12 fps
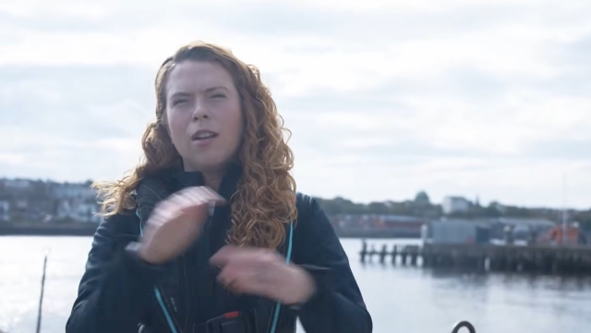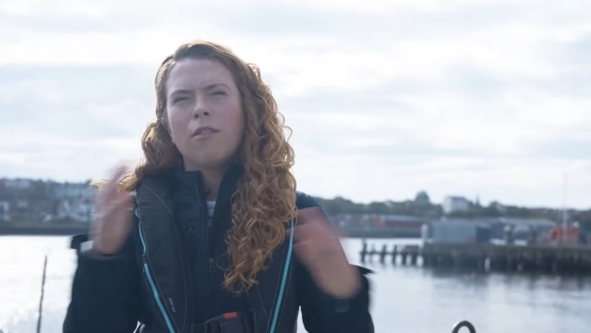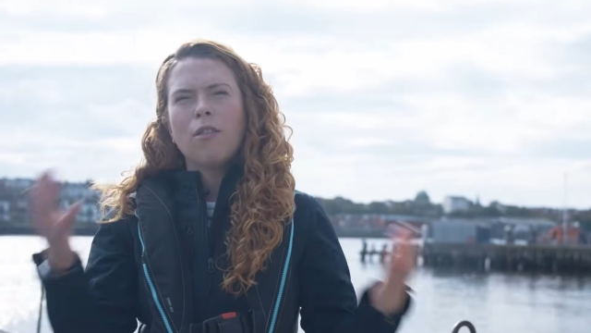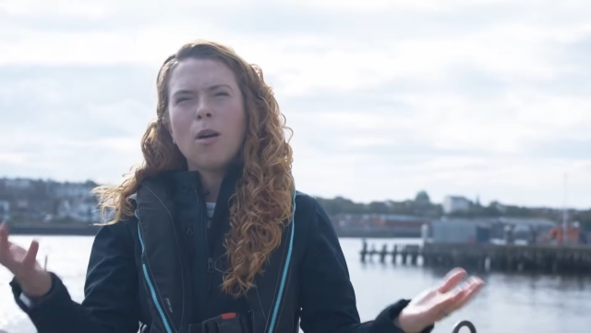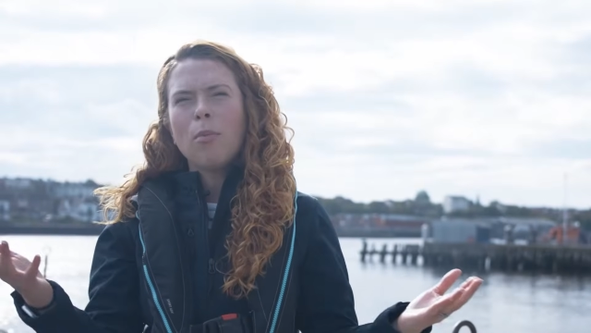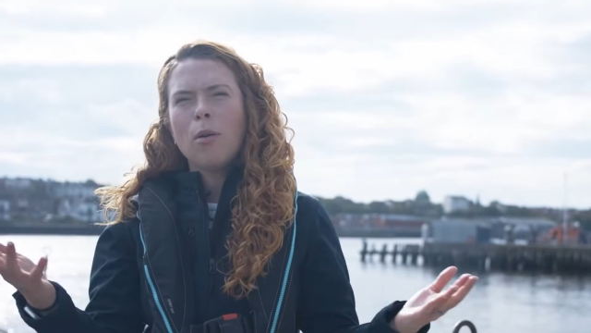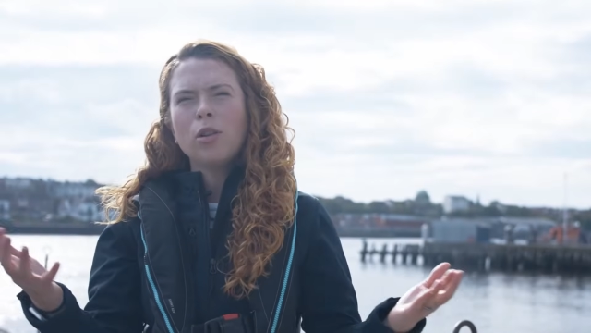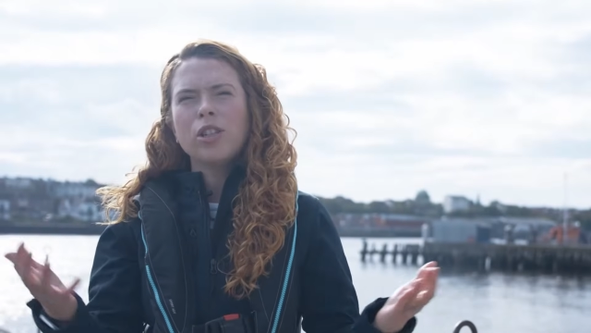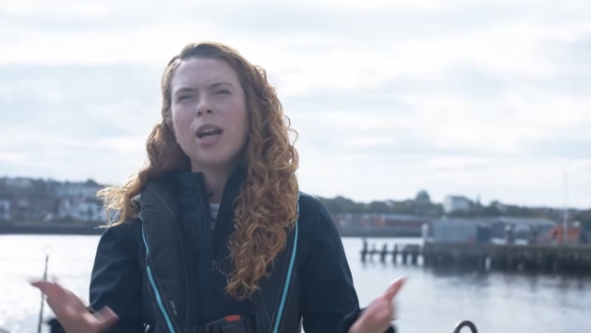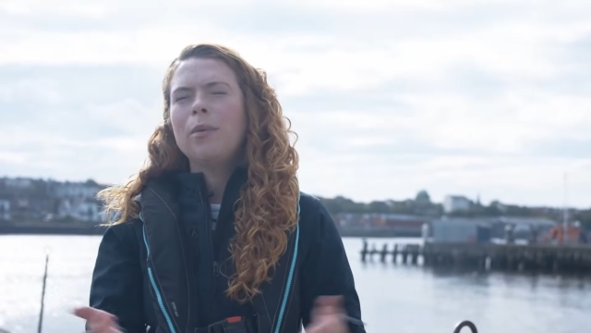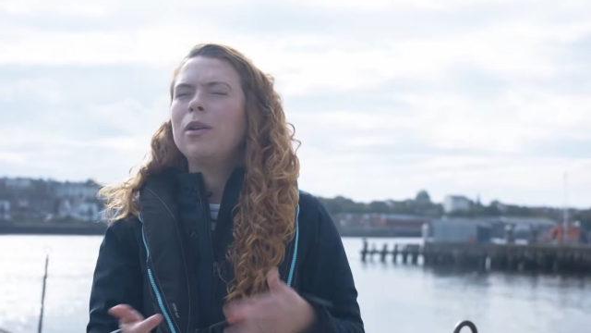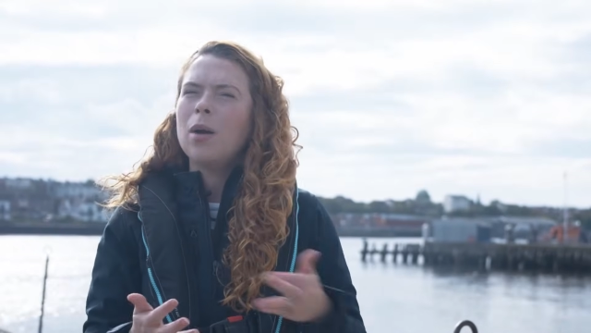For our
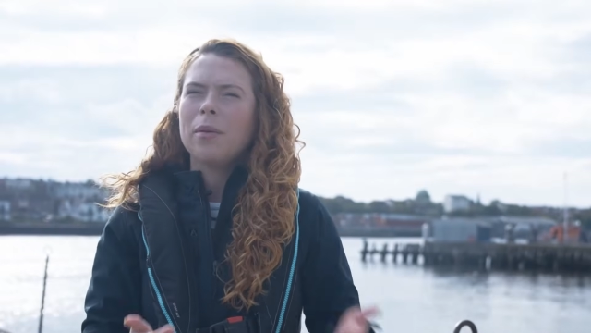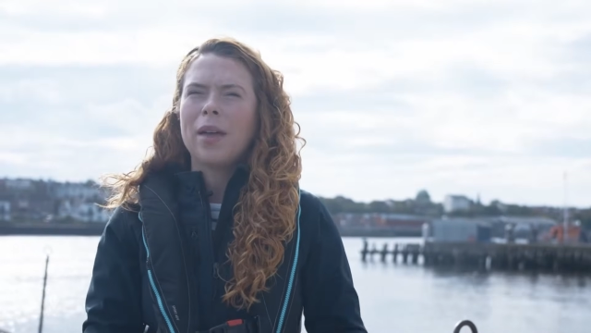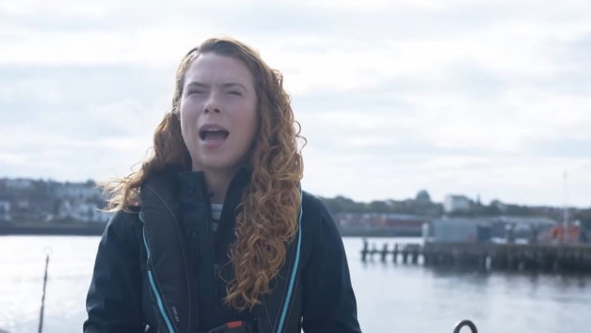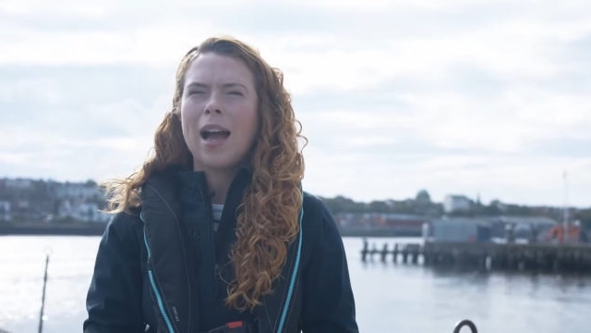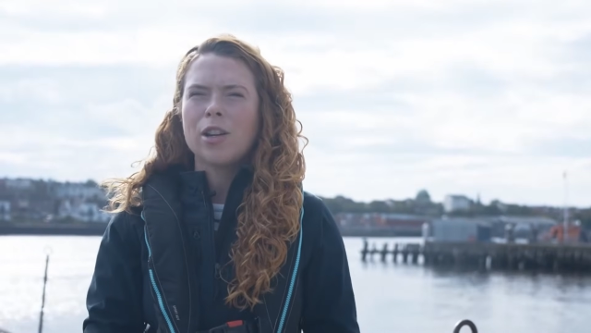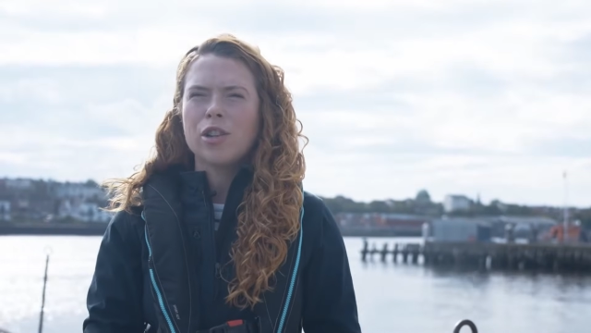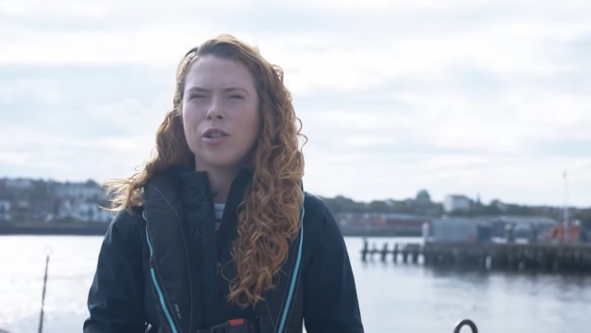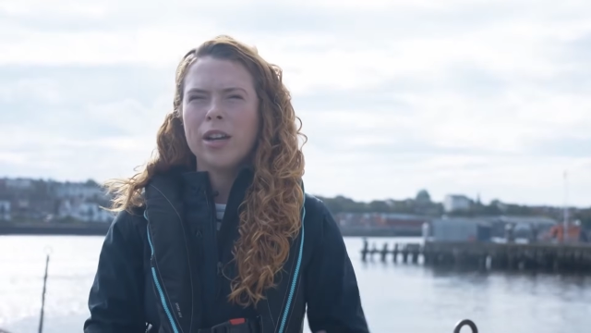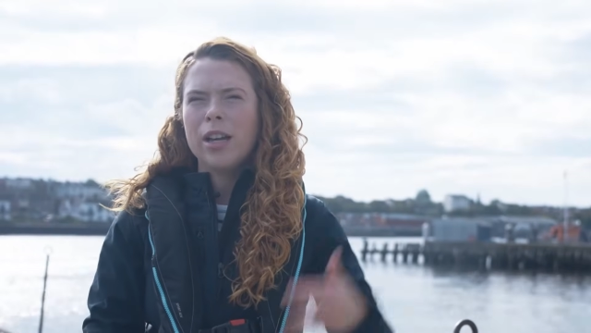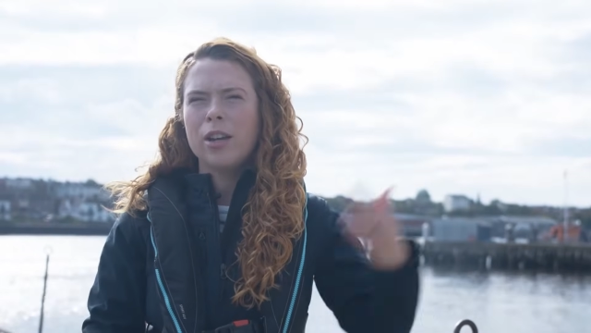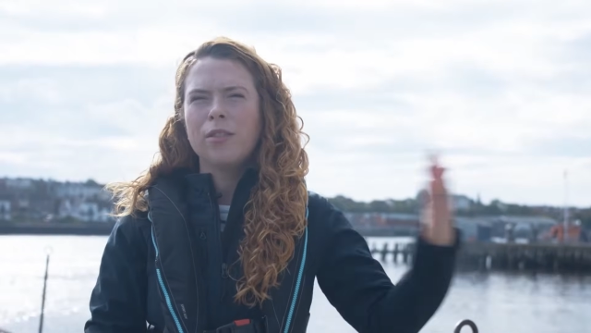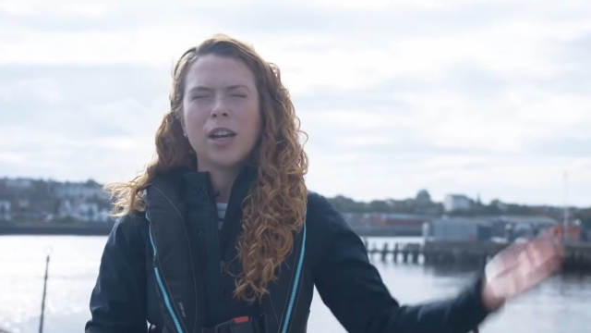project, we've worked with a
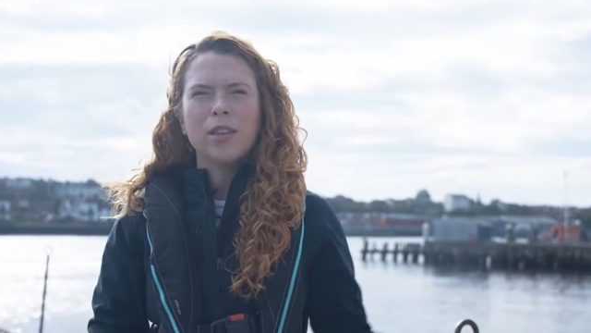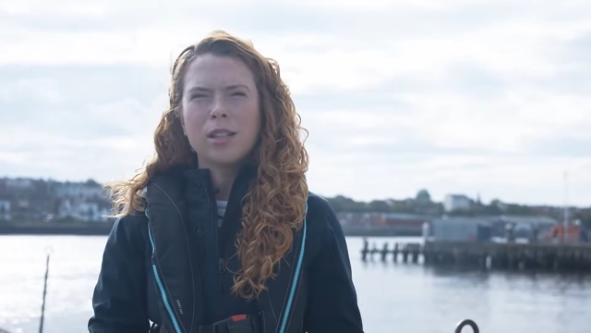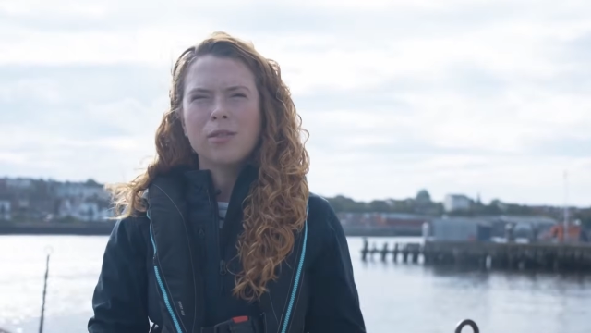hatchery who have done